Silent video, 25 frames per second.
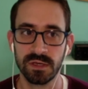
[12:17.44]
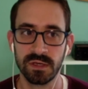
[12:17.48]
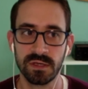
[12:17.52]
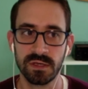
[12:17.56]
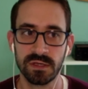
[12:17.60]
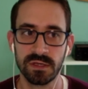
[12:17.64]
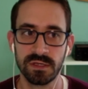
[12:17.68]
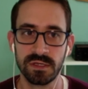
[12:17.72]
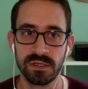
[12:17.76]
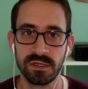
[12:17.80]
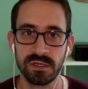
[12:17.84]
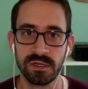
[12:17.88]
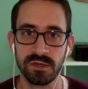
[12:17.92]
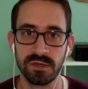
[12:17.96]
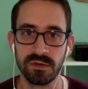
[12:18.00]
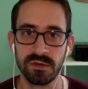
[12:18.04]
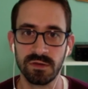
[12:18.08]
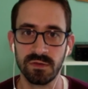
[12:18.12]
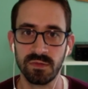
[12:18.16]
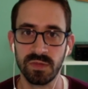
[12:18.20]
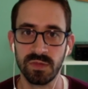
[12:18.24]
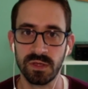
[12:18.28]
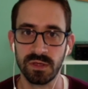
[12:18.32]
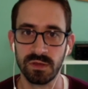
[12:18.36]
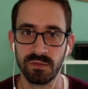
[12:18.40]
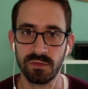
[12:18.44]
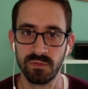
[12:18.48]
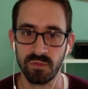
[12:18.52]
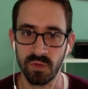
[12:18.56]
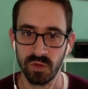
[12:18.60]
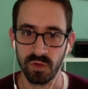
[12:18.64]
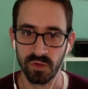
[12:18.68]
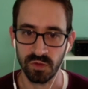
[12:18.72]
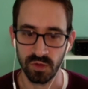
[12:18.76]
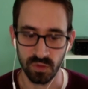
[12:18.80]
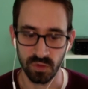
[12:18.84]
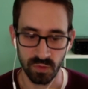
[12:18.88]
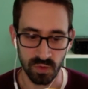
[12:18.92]
it'd be a
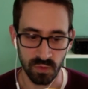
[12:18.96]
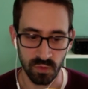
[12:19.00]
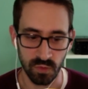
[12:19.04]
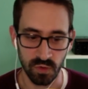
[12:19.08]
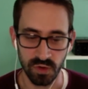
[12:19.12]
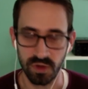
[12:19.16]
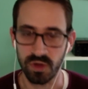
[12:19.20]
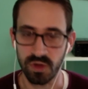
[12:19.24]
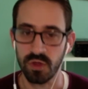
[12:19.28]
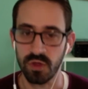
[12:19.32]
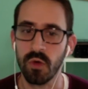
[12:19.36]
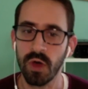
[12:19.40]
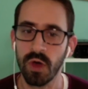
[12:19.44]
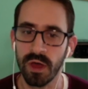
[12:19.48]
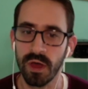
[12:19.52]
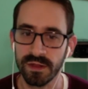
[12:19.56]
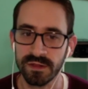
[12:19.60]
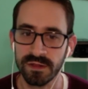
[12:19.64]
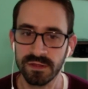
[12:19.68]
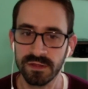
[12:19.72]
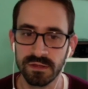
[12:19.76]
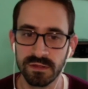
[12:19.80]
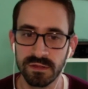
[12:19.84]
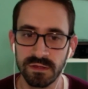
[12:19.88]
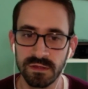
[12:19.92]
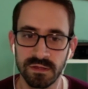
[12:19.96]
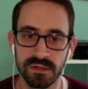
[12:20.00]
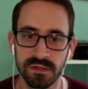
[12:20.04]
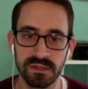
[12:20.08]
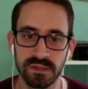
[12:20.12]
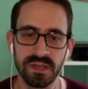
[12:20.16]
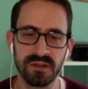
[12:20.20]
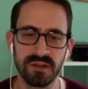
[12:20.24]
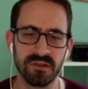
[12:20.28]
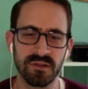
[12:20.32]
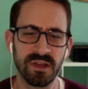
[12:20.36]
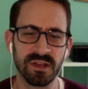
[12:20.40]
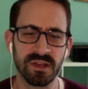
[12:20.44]
little bit more nuanced. Is that
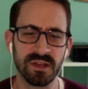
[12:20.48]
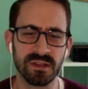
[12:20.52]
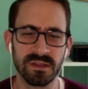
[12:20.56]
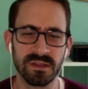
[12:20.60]
correct?